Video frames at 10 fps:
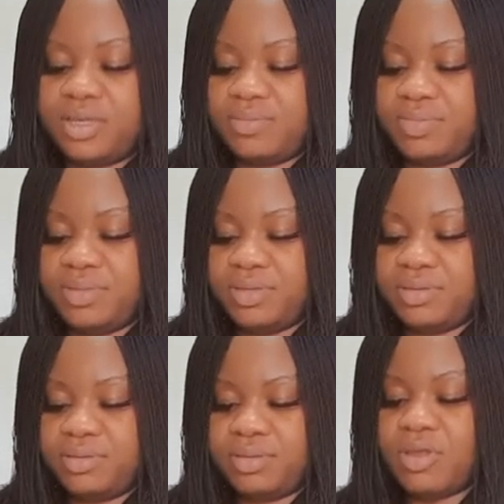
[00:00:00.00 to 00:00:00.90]
um,
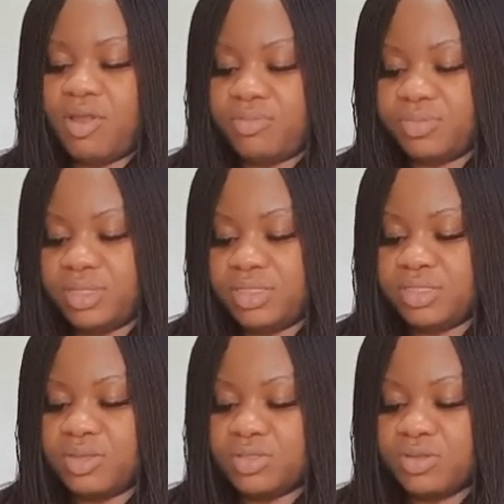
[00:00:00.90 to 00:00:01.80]
gum.
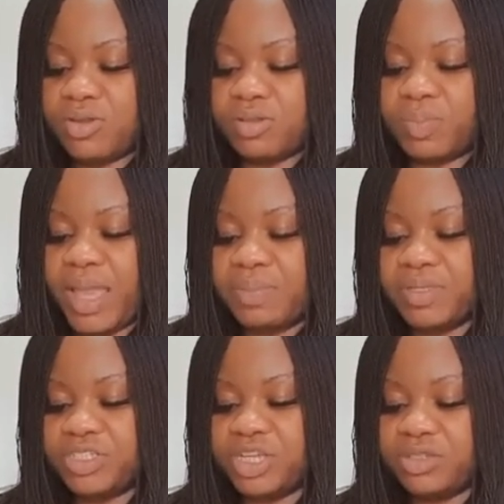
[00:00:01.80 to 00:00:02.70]
It is also called
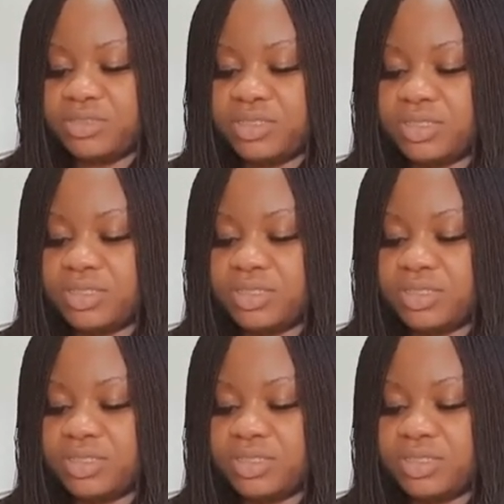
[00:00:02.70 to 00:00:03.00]
piping gel.